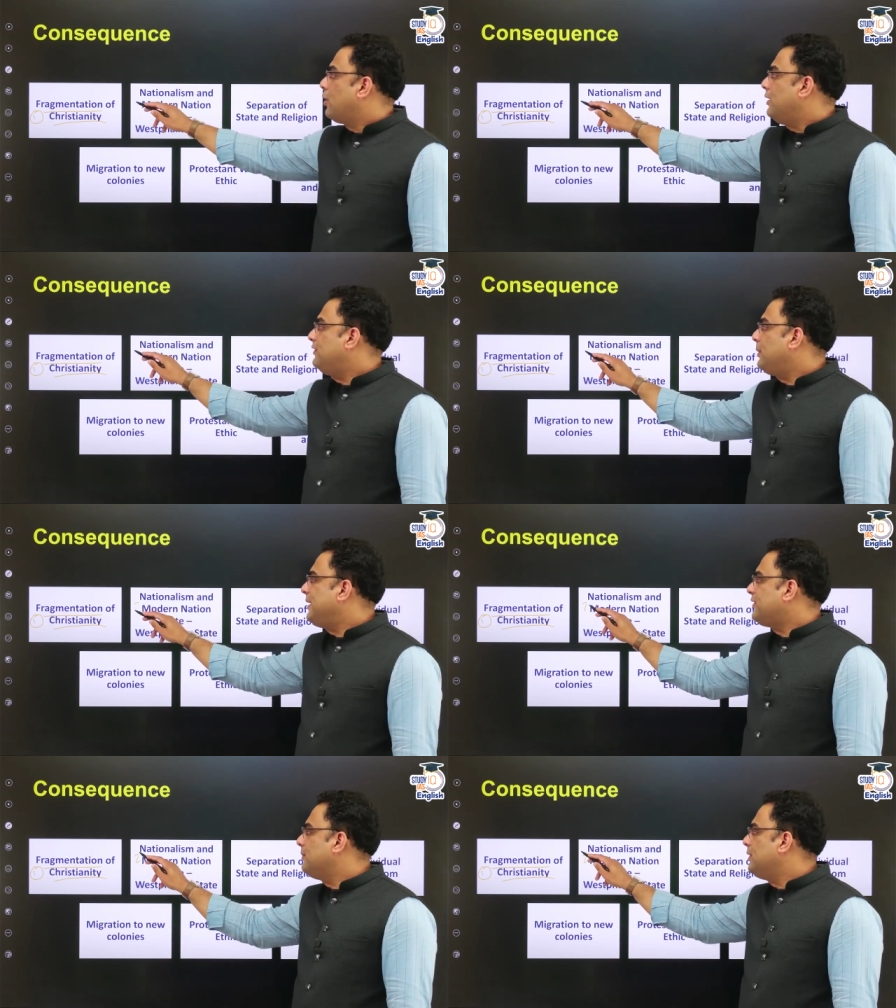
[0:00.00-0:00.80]

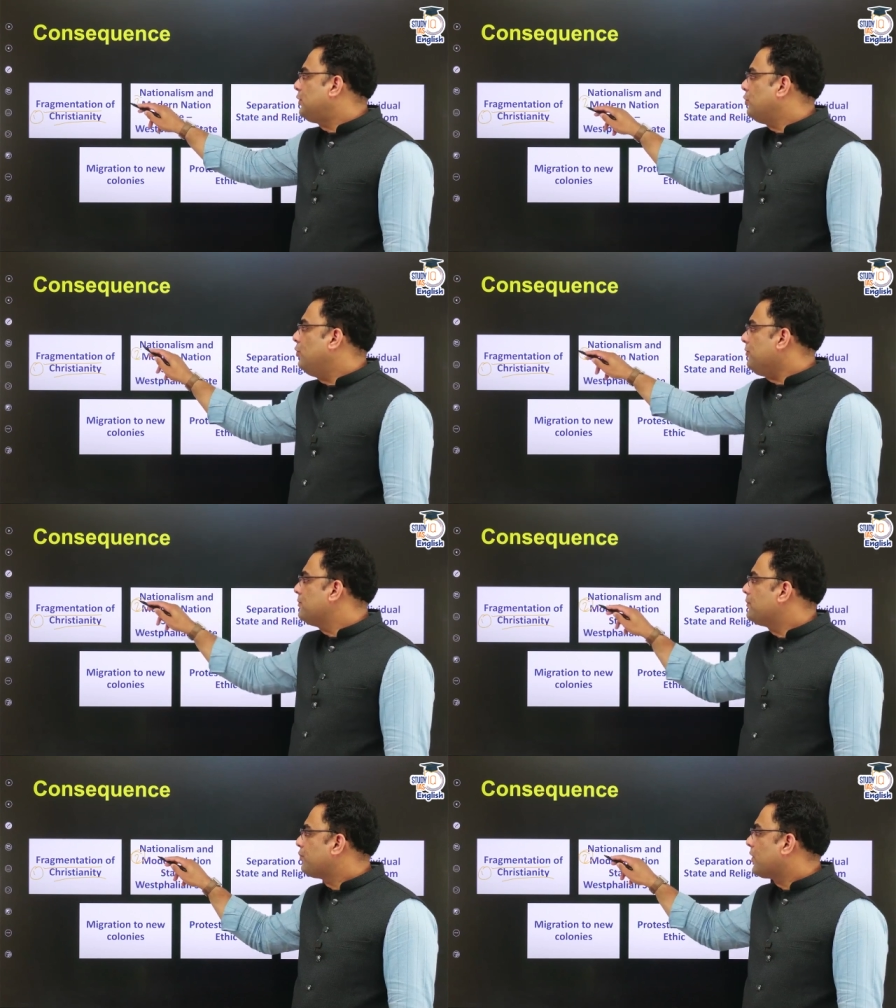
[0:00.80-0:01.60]
Consequence number
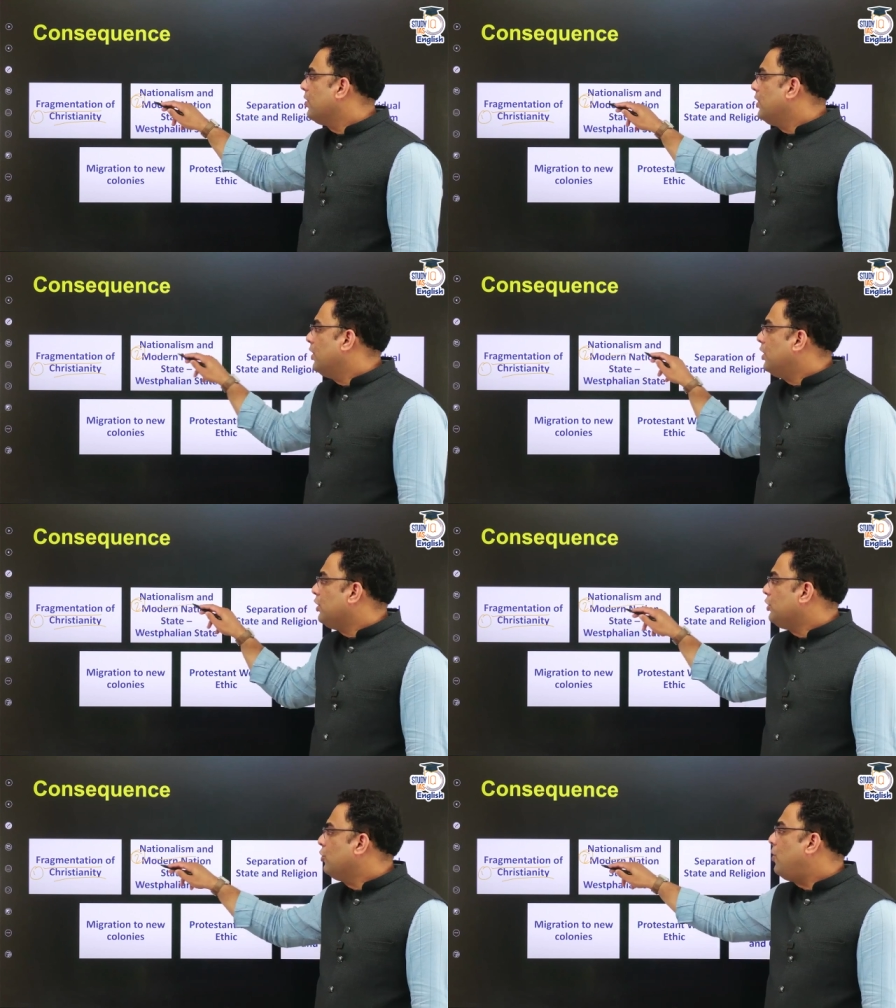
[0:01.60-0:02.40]
two,
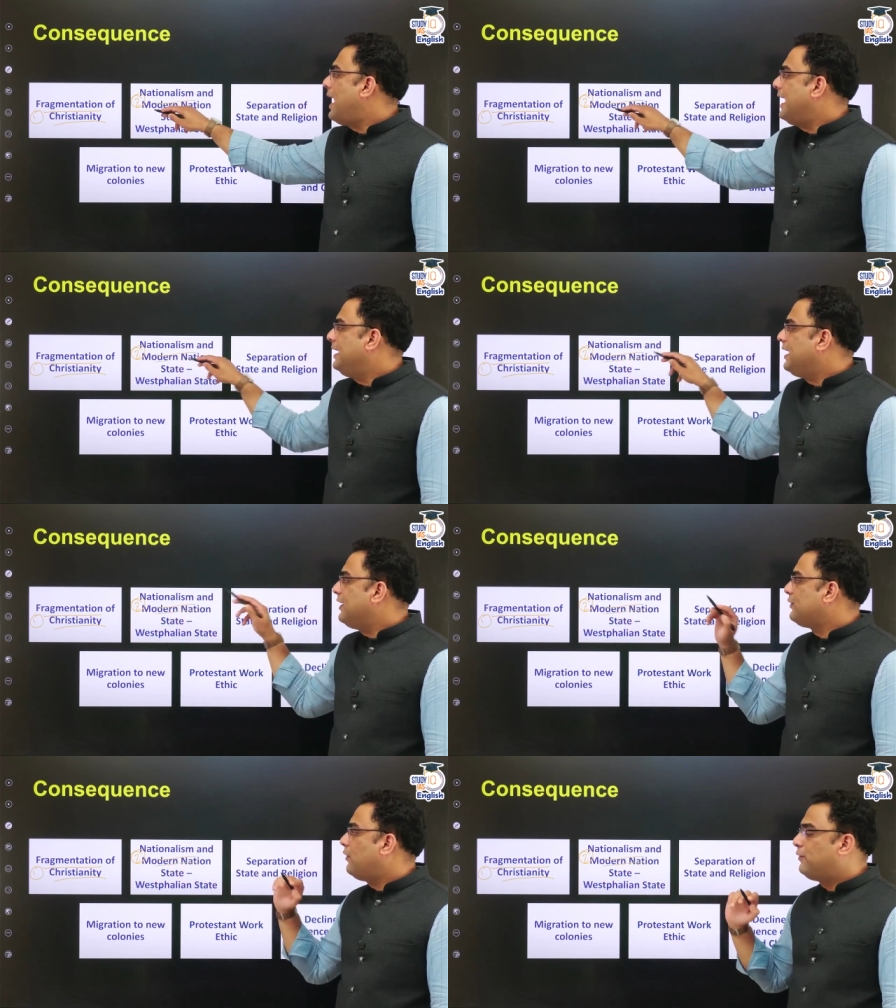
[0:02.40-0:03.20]
new
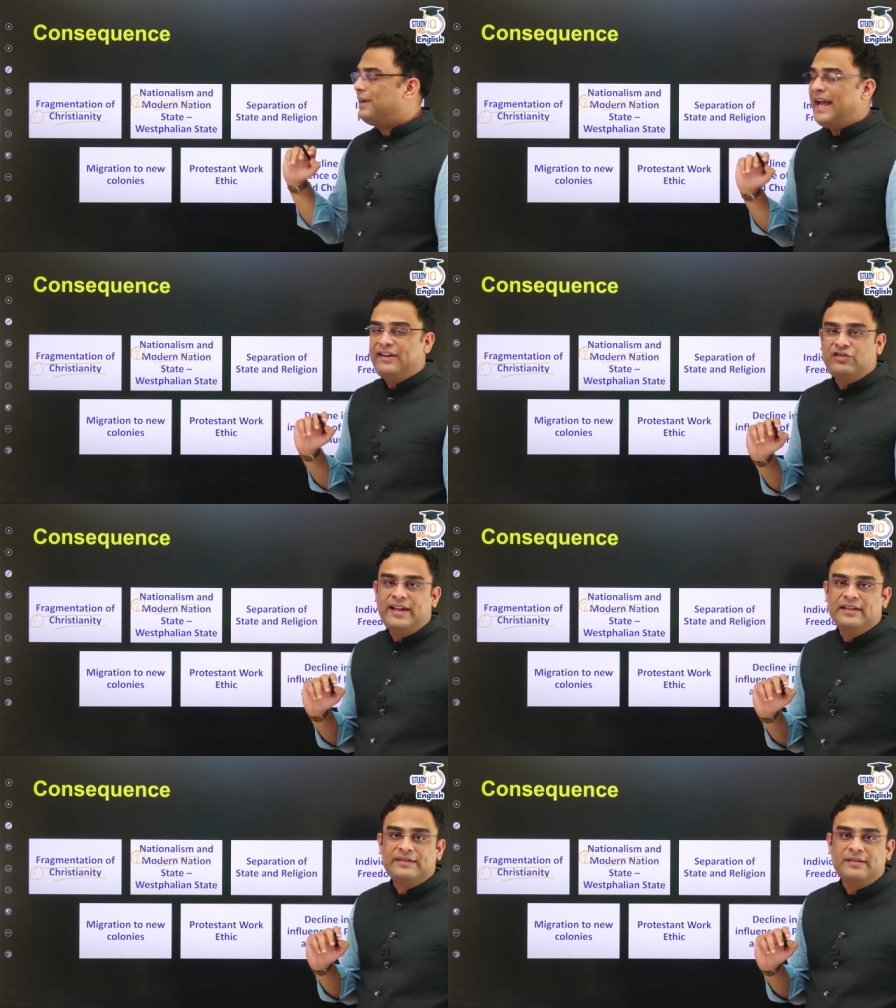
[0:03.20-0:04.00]
ideas of
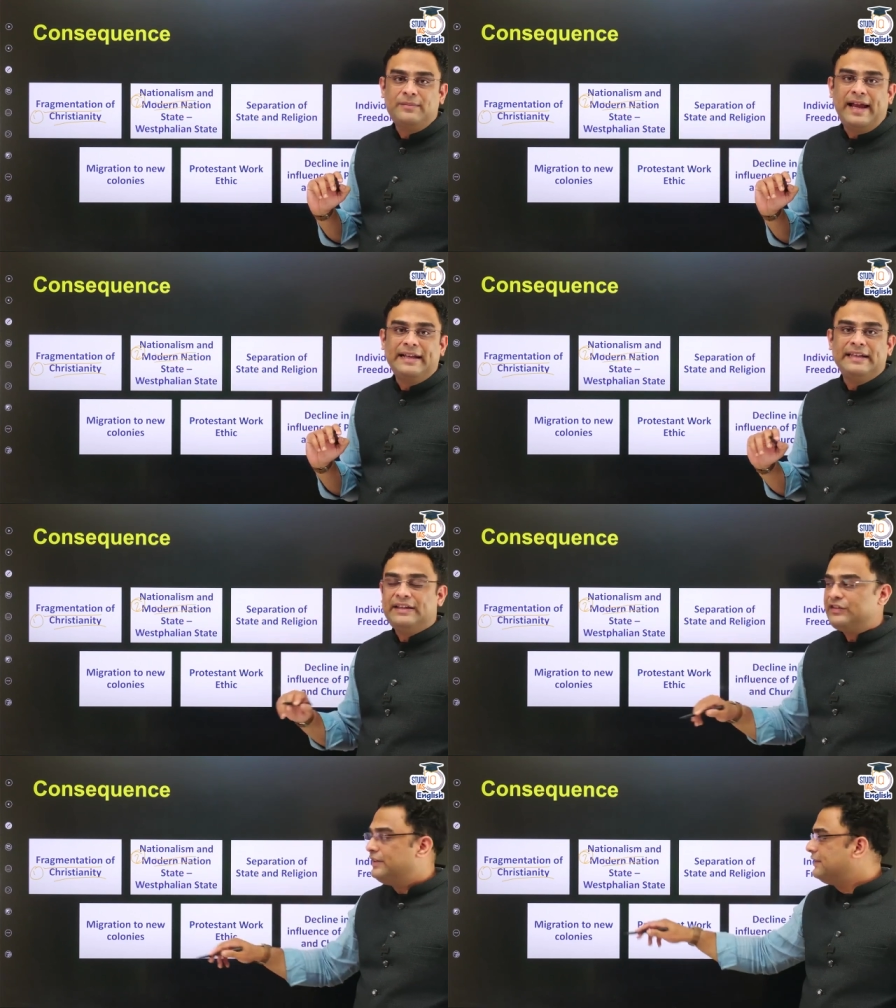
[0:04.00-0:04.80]
nationalism and
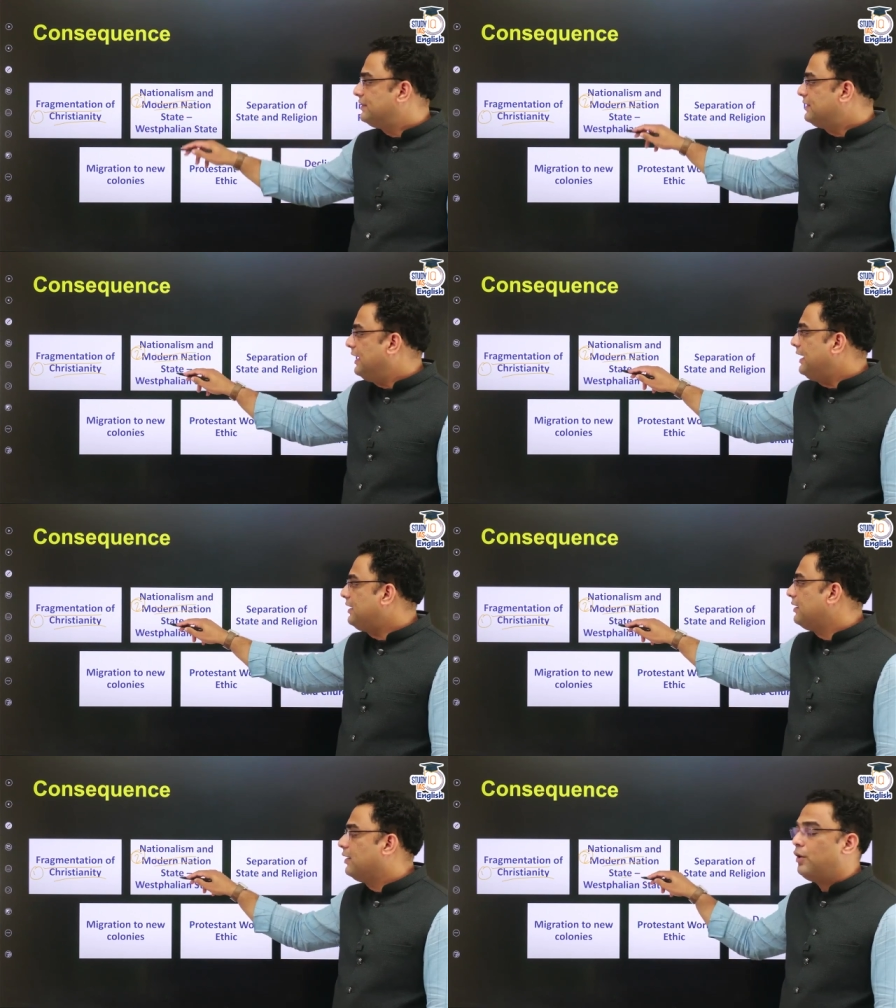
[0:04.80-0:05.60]
nation
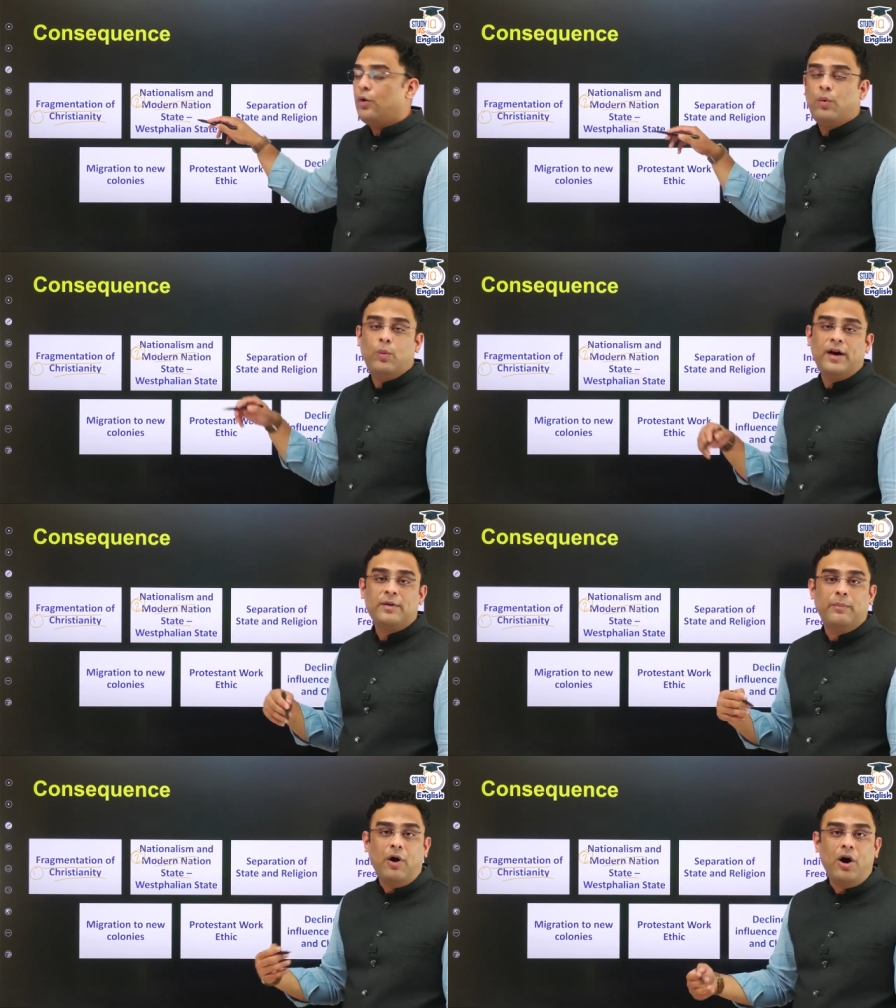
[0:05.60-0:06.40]
state
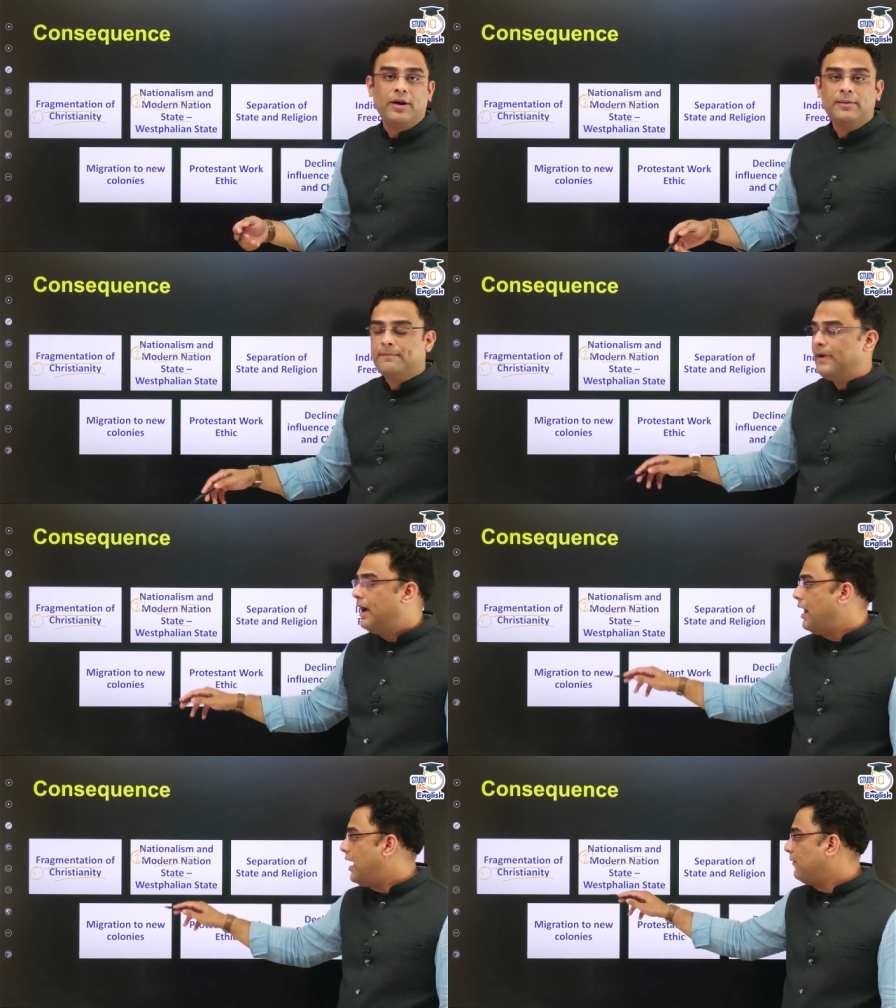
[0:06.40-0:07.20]
were born
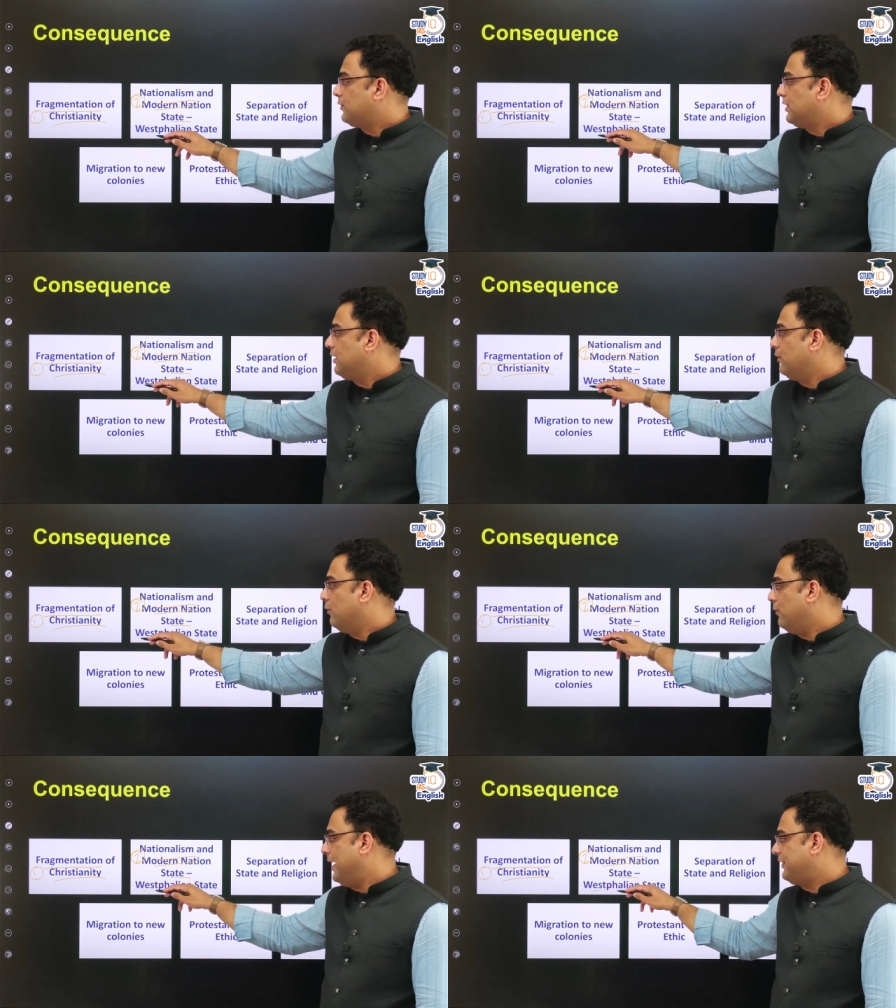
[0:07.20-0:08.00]
after
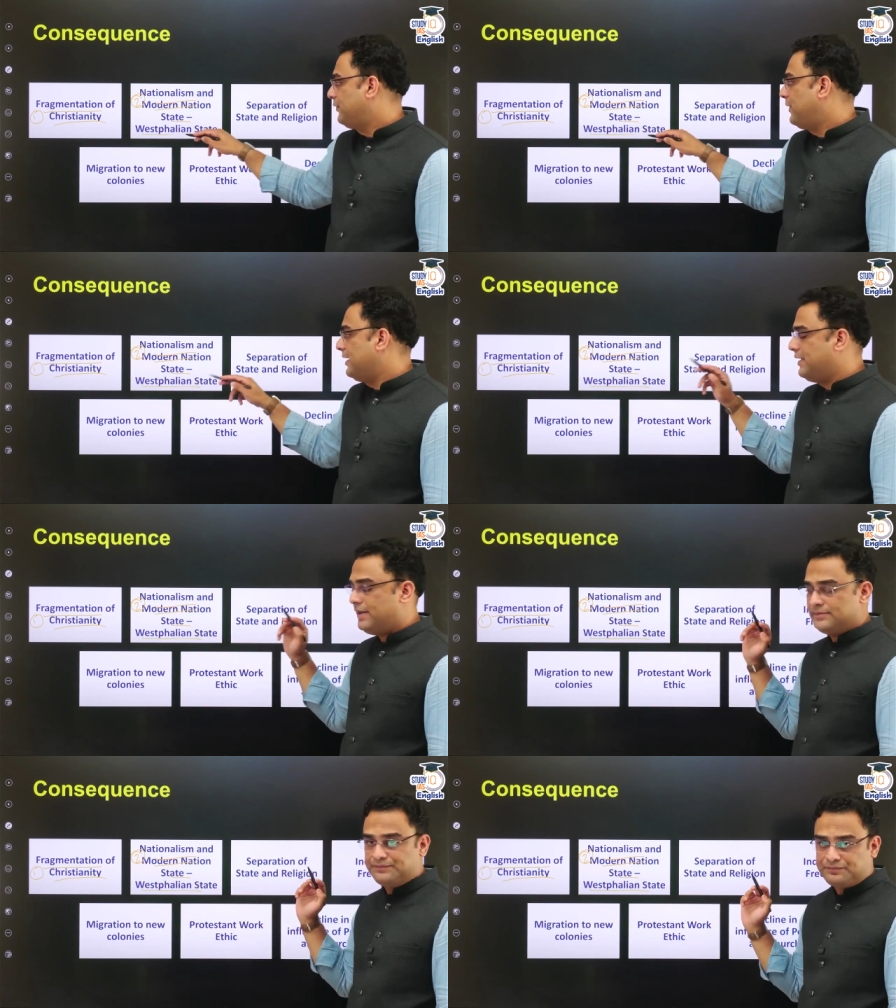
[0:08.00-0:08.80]

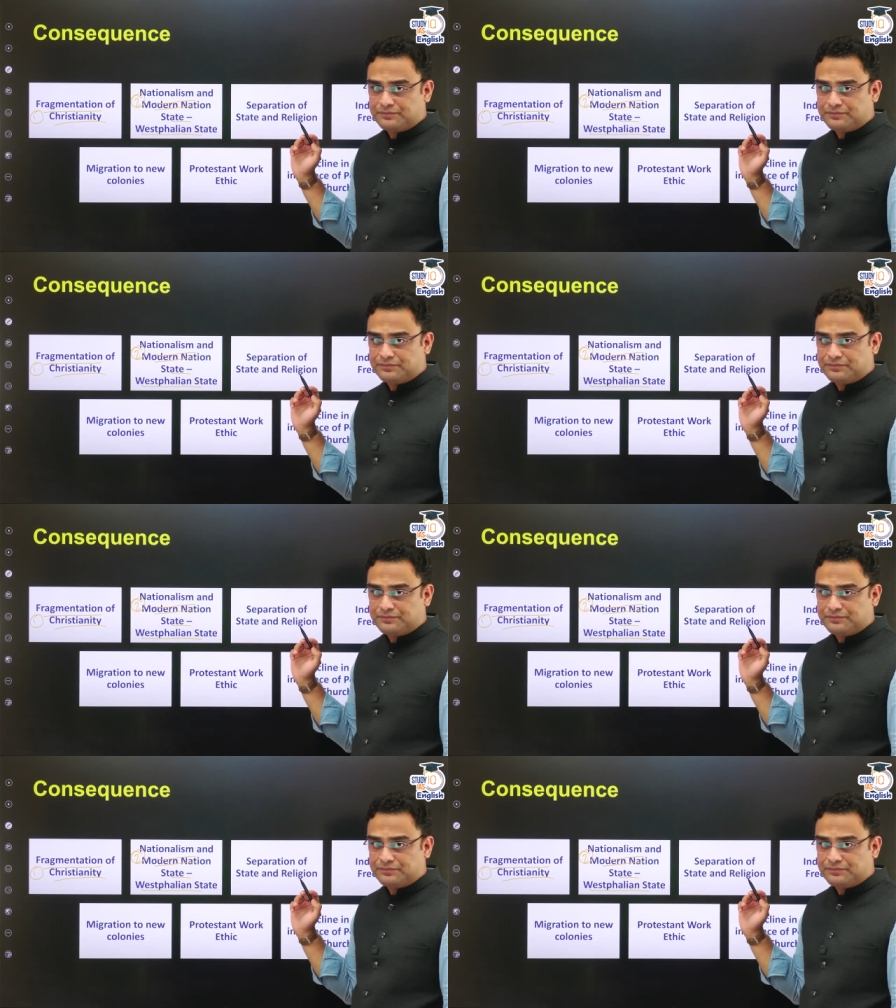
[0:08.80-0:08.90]
Westphalia.